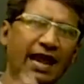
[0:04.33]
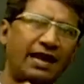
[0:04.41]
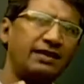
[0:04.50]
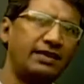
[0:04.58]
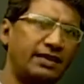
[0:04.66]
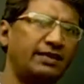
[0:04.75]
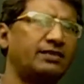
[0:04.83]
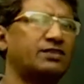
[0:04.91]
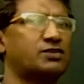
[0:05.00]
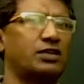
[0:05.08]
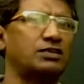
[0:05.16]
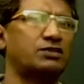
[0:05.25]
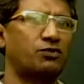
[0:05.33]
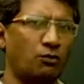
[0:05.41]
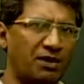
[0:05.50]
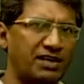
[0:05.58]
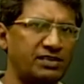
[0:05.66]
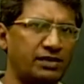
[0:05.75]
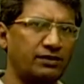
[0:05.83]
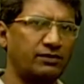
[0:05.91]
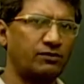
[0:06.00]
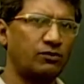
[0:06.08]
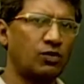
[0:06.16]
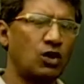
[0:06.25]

and its transformation.